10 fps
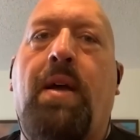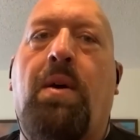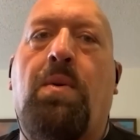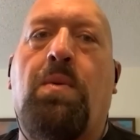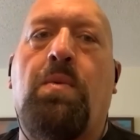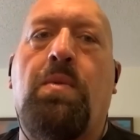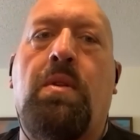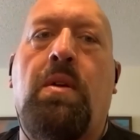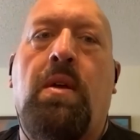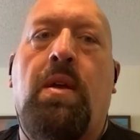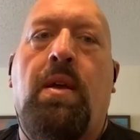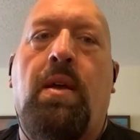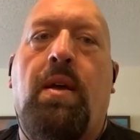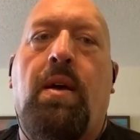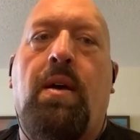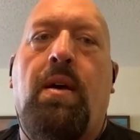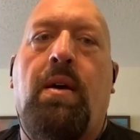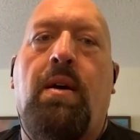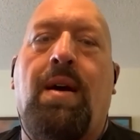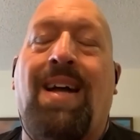my own
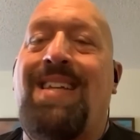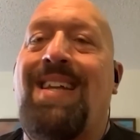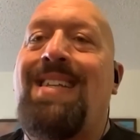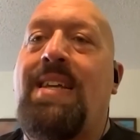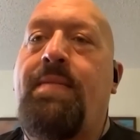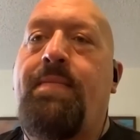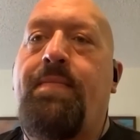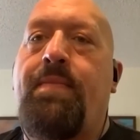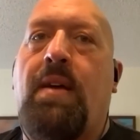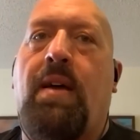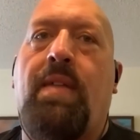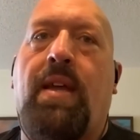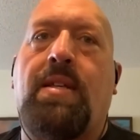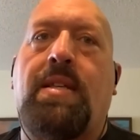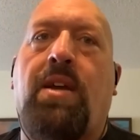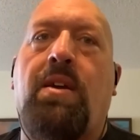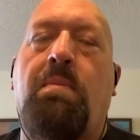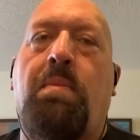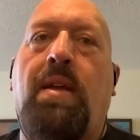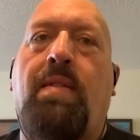uh, identity, I think, because I
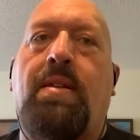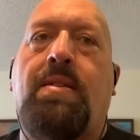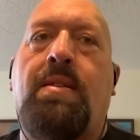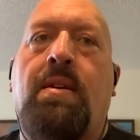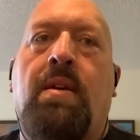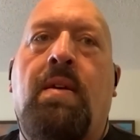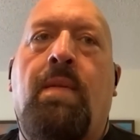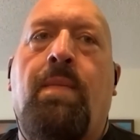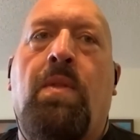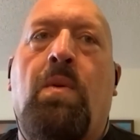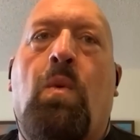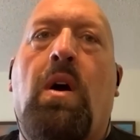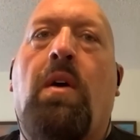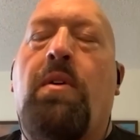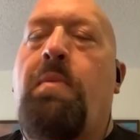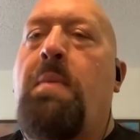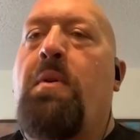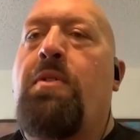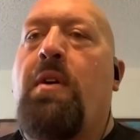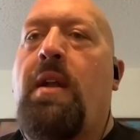couldn't be this what other
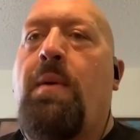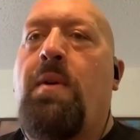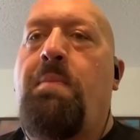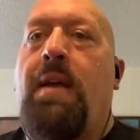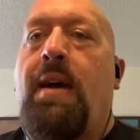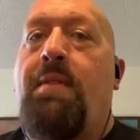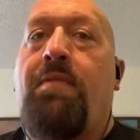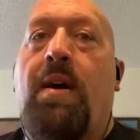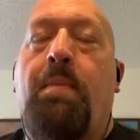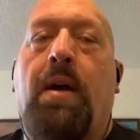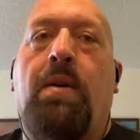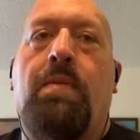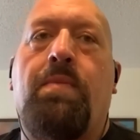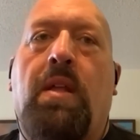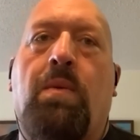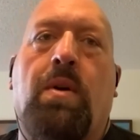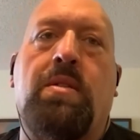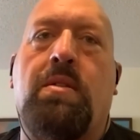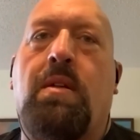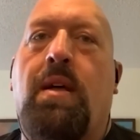people thought I would be. I had to find my own. And it
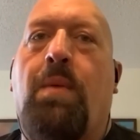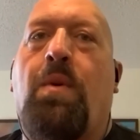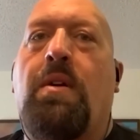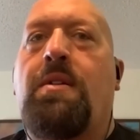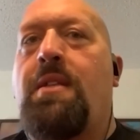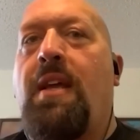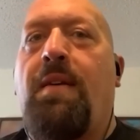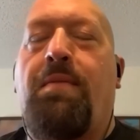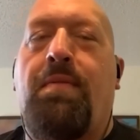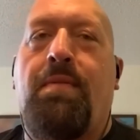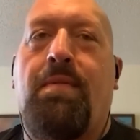wasn't until I worked Steve